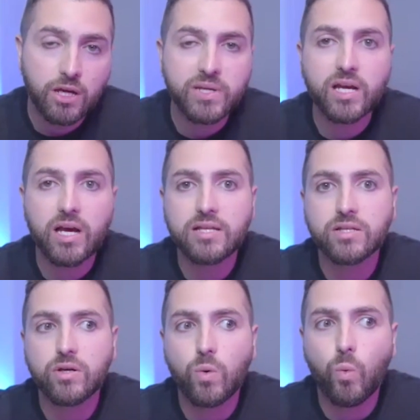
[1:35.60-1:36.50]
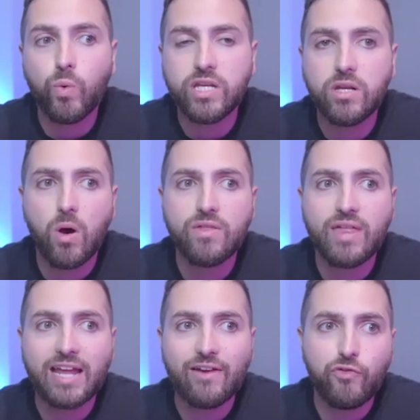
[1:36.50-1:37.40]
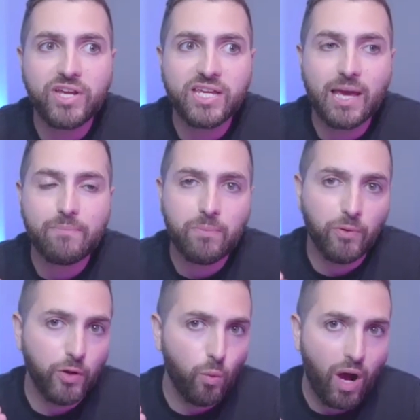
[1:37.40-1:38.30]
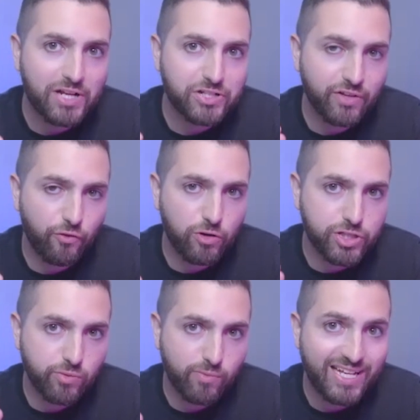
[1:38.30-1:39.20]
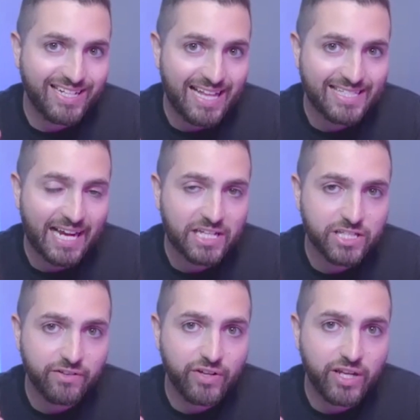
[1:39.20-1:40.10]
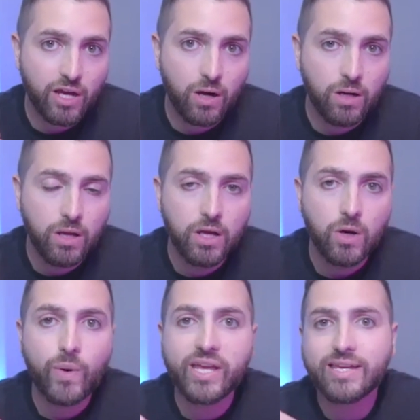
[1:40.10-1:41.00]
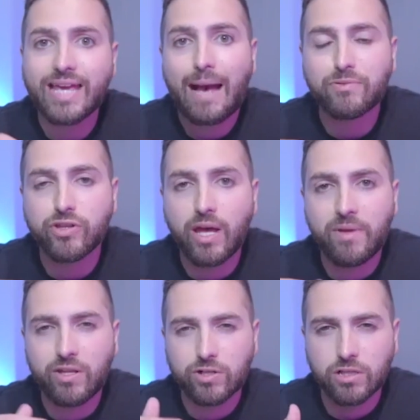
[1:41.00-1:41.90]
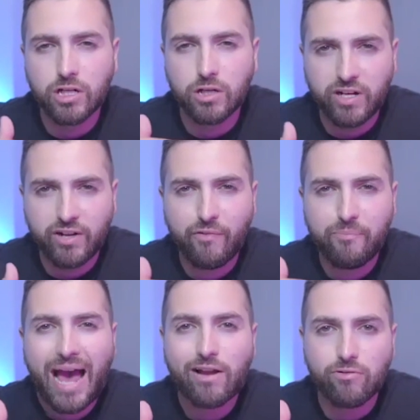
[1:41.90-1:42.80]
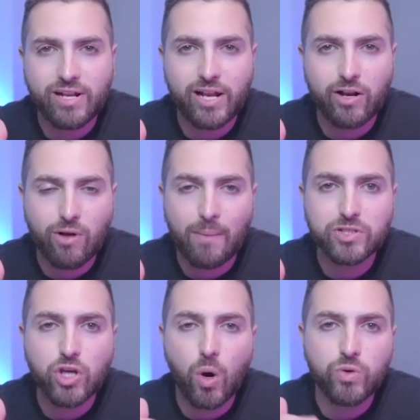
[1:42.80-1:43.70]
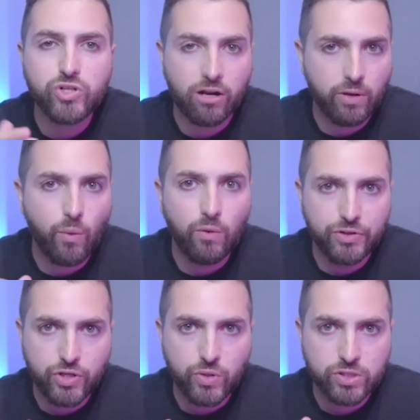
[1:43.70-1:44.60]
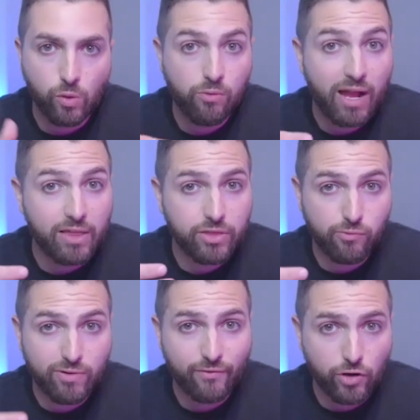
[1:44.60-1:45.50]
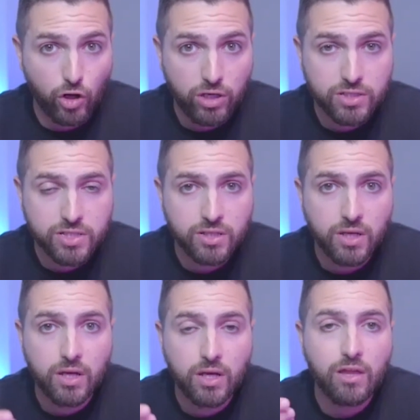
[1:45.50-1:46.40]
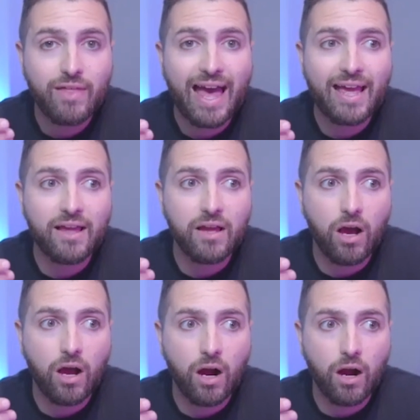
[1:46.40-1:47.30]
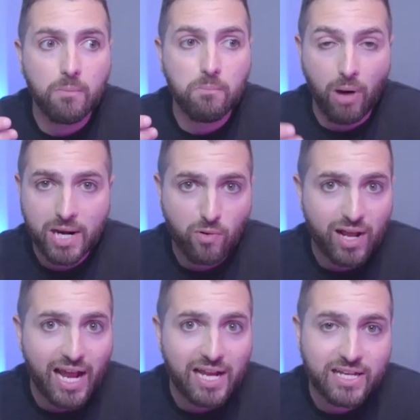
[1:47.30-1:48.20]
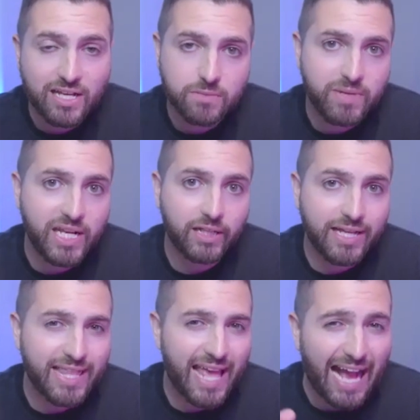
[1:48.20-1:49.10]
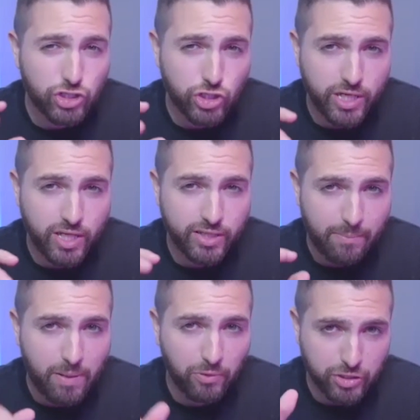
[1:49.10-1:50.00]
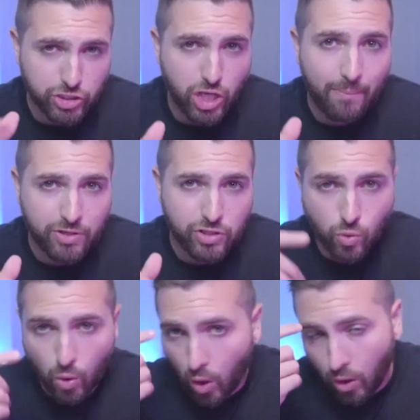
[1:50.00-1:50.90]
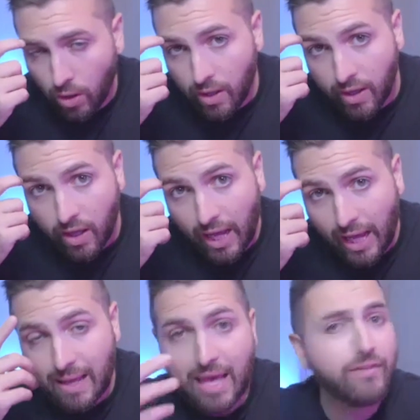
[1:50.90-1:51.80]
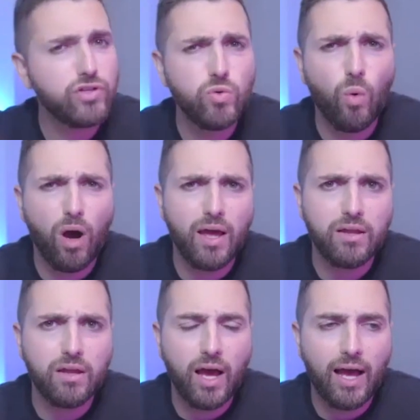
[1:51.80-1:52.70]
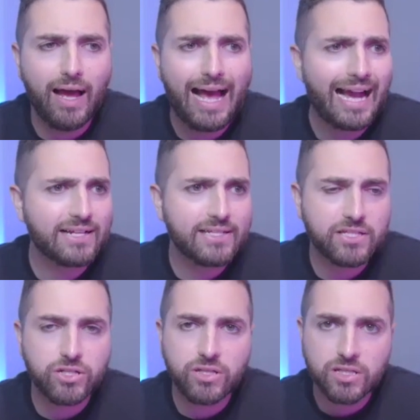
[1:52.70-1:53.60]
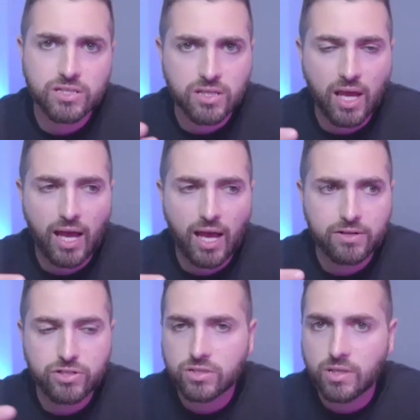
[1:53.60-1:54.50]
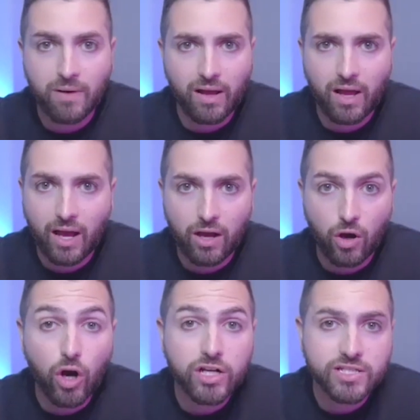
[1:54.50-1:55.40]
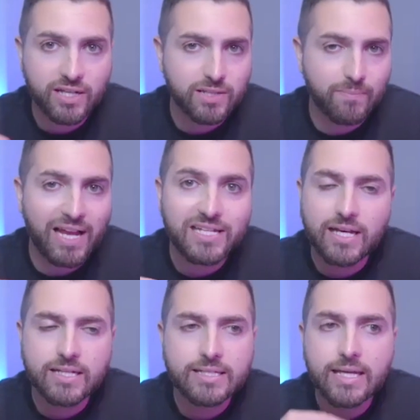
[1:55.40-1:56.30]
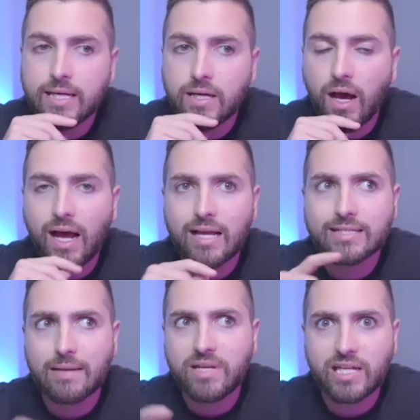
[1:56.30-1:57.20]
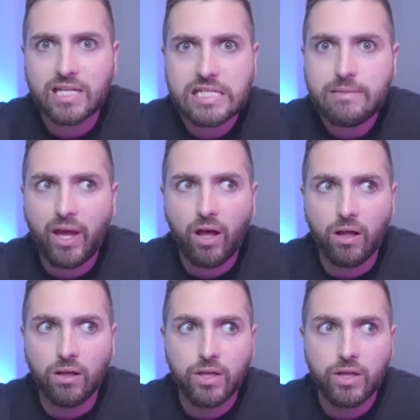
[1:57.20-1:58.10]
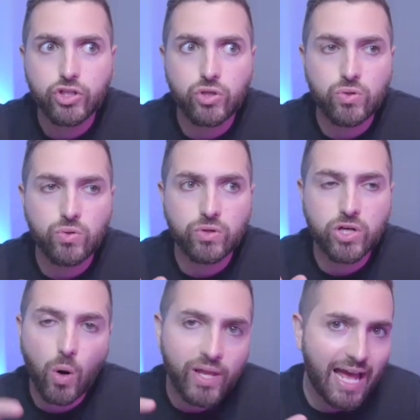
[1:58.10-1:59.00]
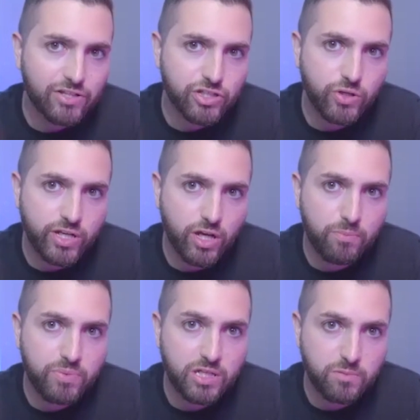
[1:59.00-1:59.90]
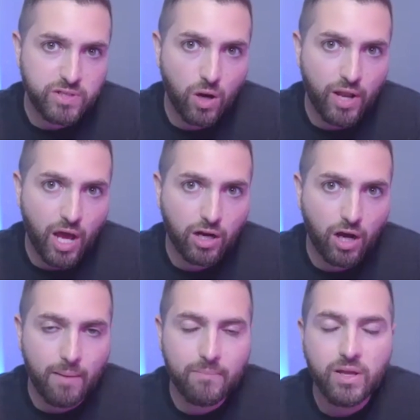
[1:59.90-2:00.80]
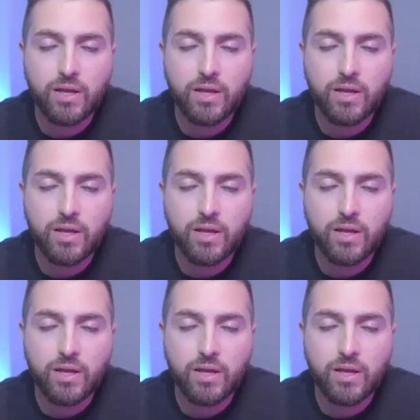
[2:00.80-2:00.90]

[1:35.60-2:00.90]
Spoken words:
because we know that if we can get people to watch the first 3 to 10 seconds of the video, we can capture them, and there's a little bit of a pattern and interrupt. So generally what we'll do is we'll write 3 different hooks that are bottom right ideas, meaning like they actually get people to stop the scroll. And if you want access to this, to some hooks and some ideas, send me an email to cody@studioptbo.com